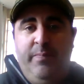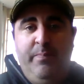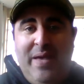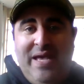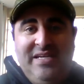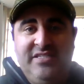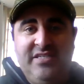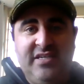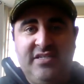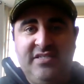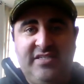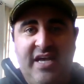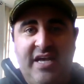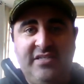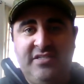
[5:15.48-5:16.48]
basic
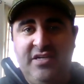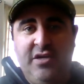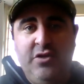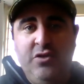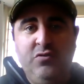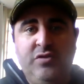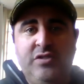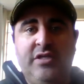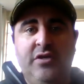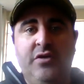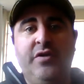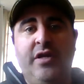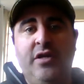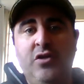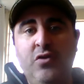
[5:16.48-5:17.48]
sense, a new
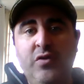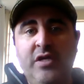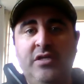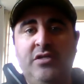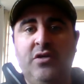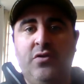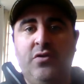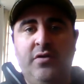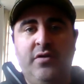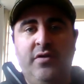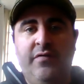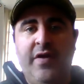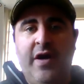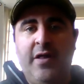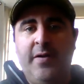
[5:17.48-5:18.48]
skill that you need to learn to
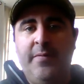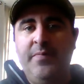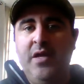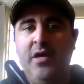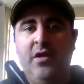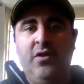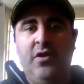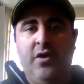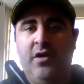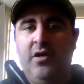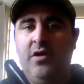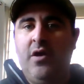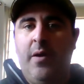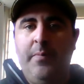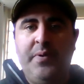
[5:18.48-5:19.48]
develop,
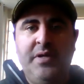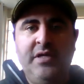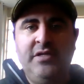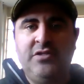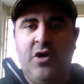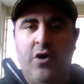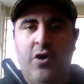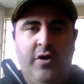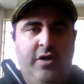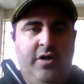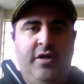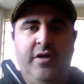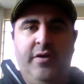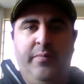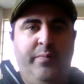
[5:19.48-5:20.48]
look, companies aren't
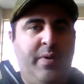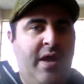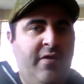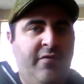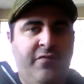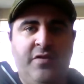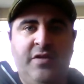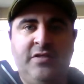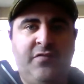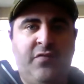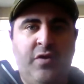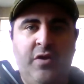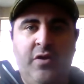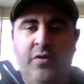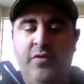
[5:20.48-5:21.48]
going to pay for this
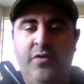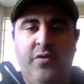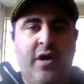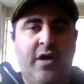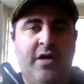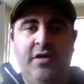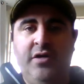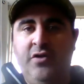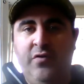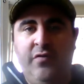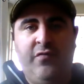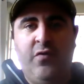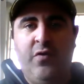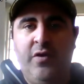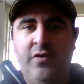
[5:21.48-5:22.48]
for you. They're not going to do it
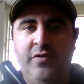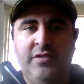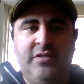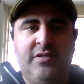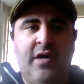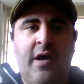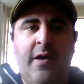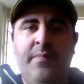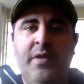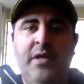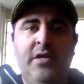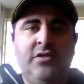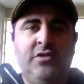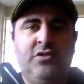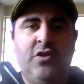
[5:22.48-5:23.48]
for you this time.
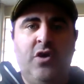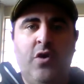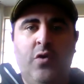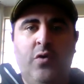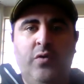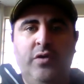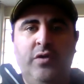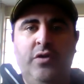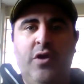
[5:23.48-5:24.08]
So,